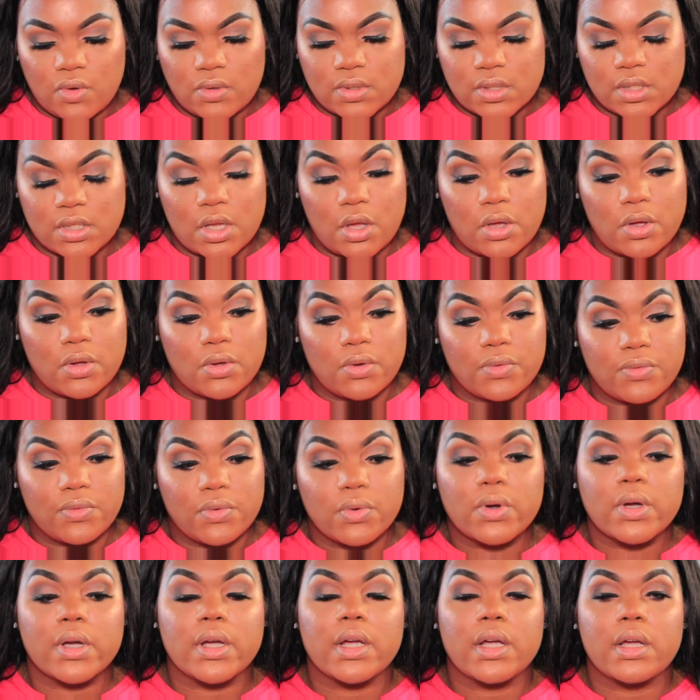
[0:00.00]
So
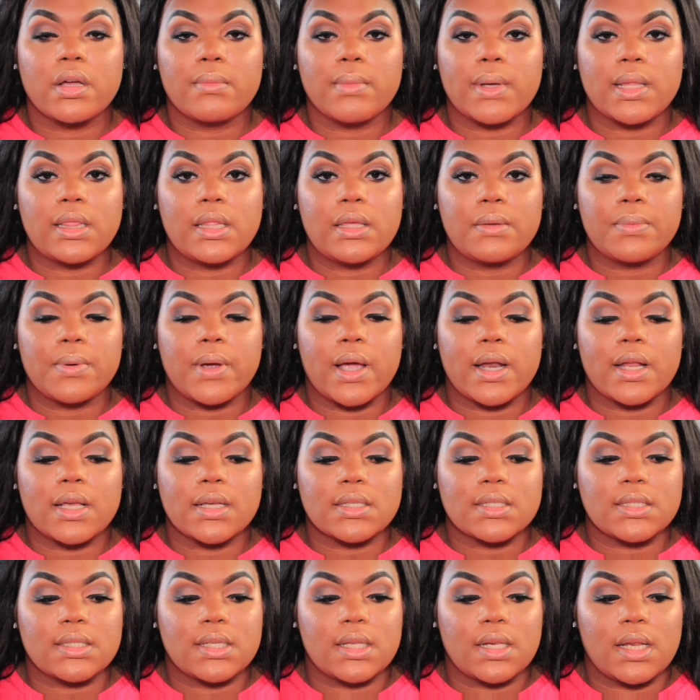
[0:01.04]
for my lip
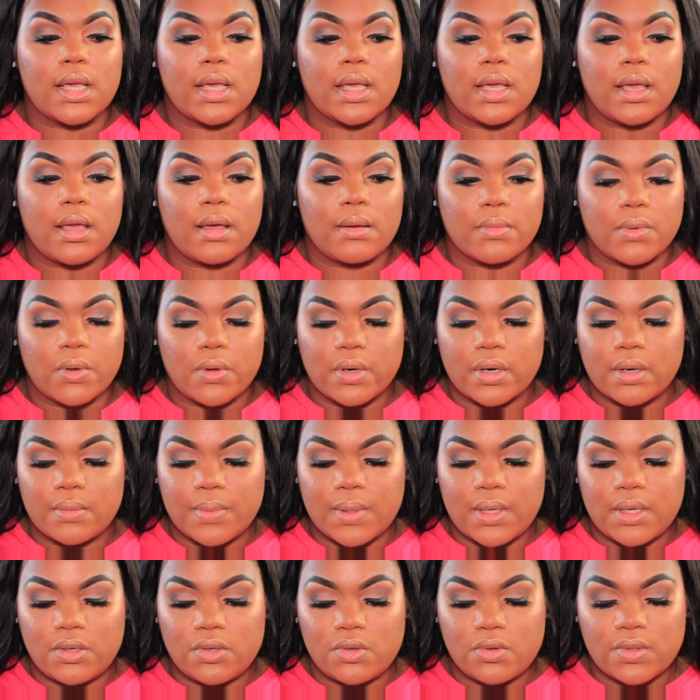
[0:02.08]
products today, I'm going to
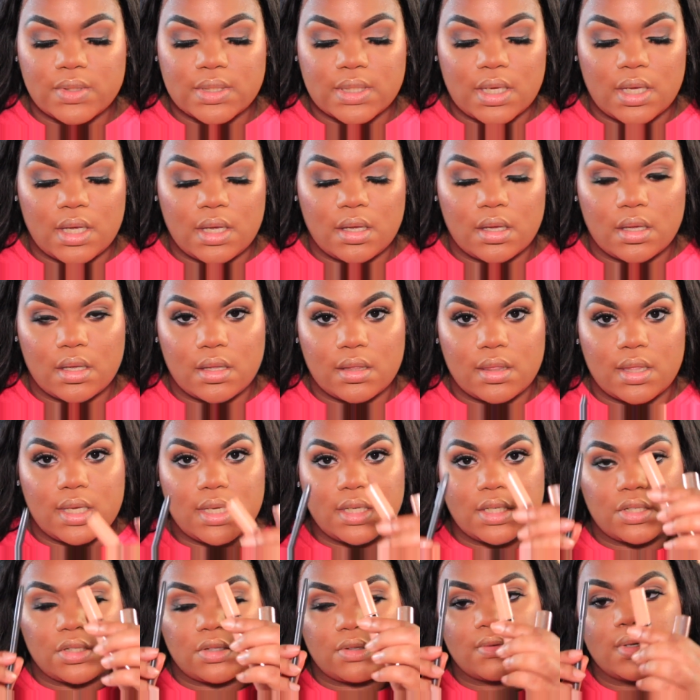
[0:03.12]
be using
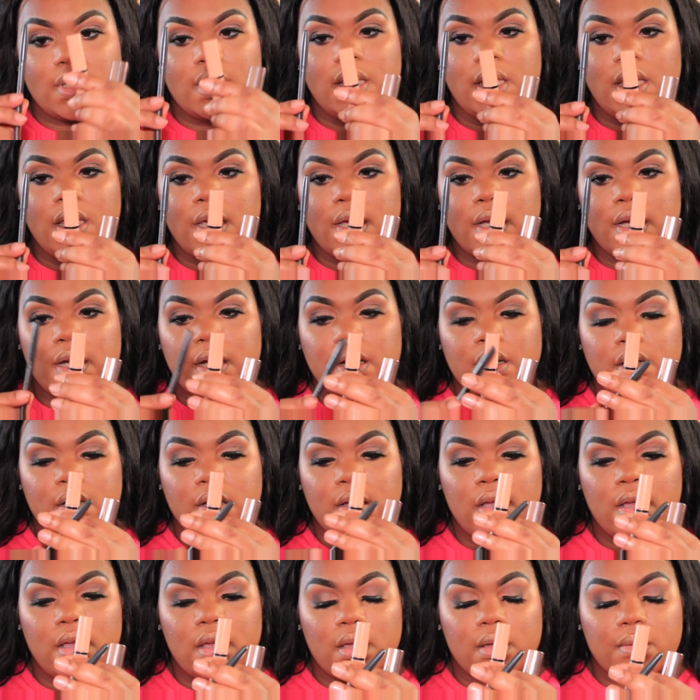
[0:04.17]
these three here.
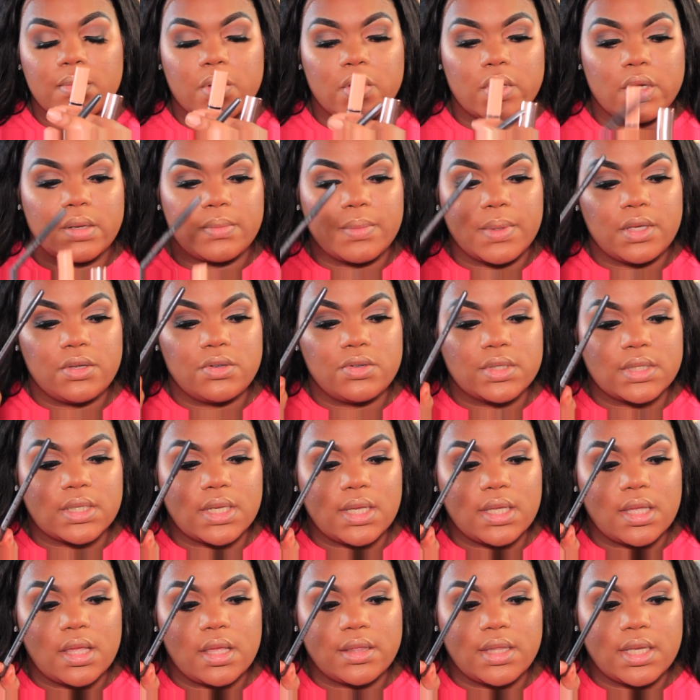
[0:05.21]
I'm going to be
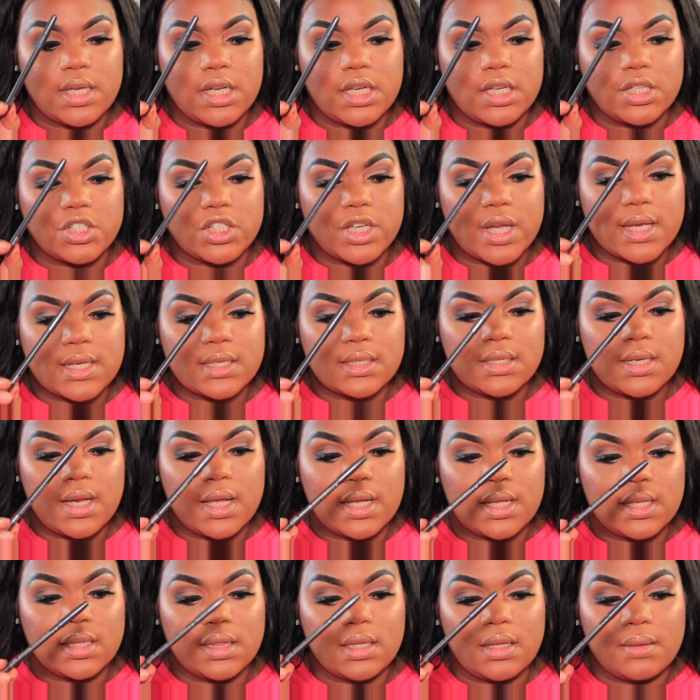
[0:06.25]
using the
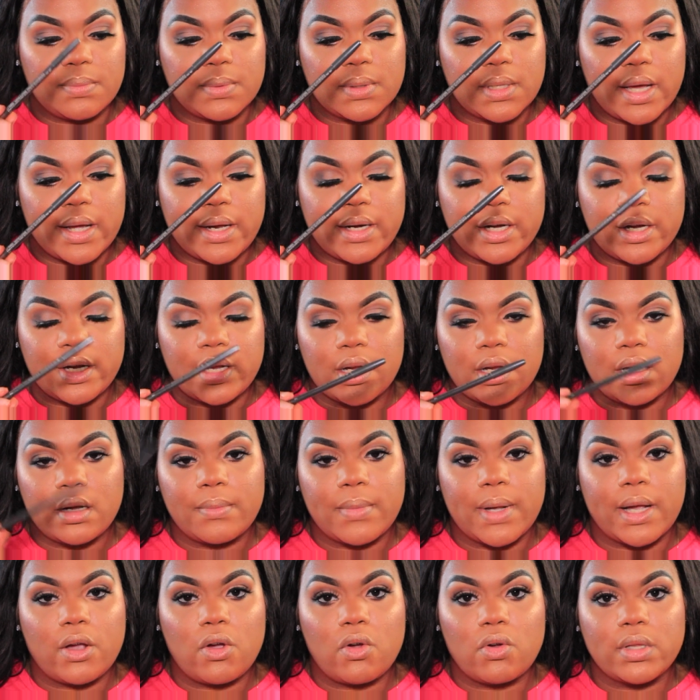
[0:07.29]
Chestnut Lip Liner,
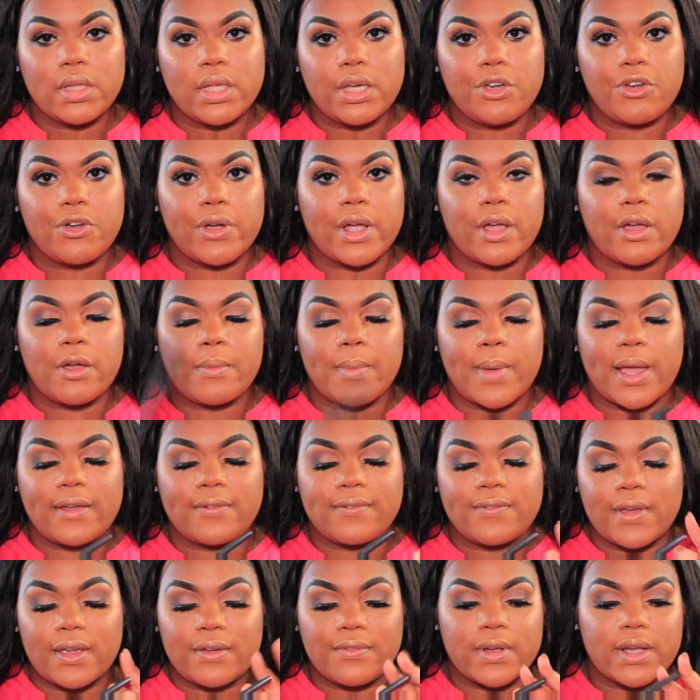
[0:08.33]
my holy grail, my
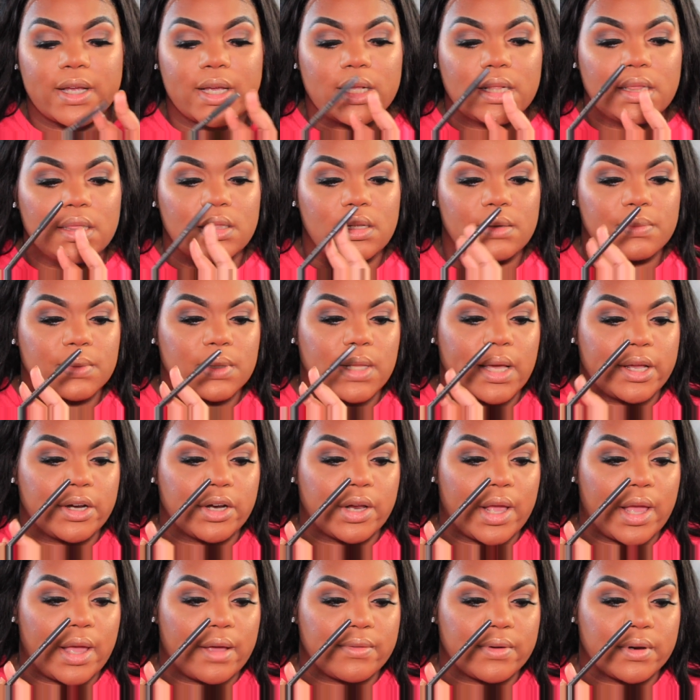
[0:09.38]
favorite lip
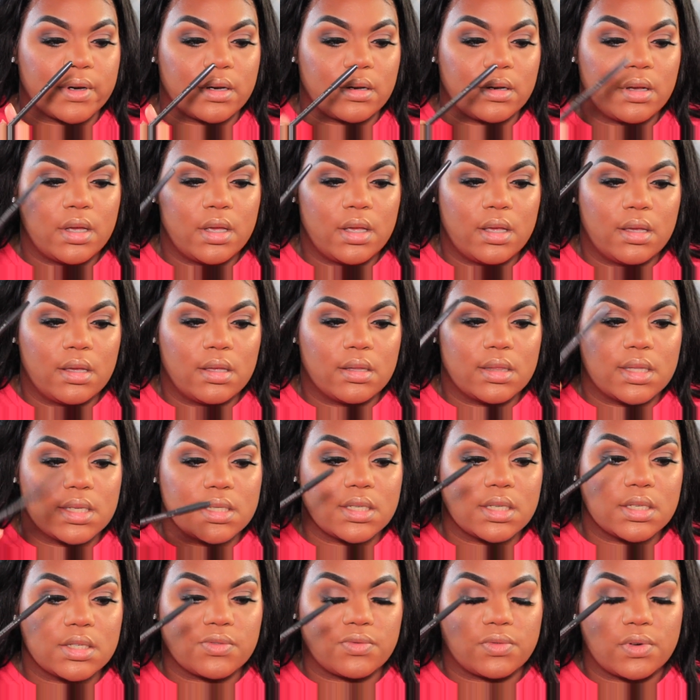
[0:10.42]
liner ever.
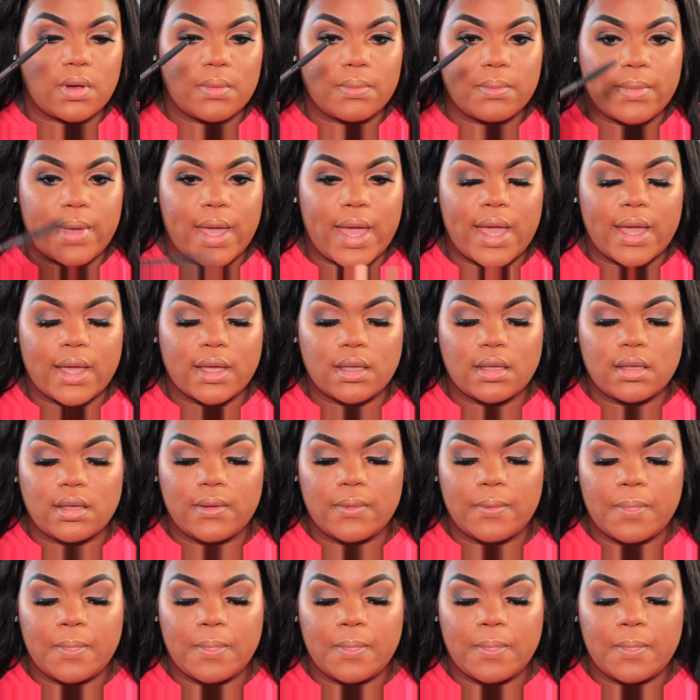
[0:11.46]
This is from MAC.